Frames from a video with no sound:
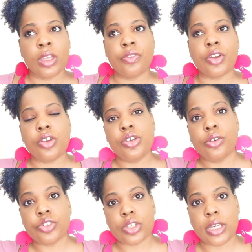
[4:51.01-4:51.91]
They're
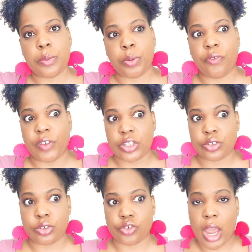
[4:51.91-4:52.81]
usually
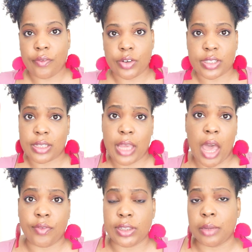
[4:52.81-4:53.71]
professional drivers, like they
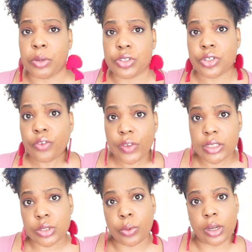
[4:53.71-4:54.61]
have a limo
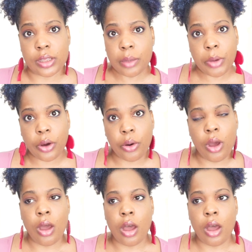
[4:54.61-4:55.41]
service or a limo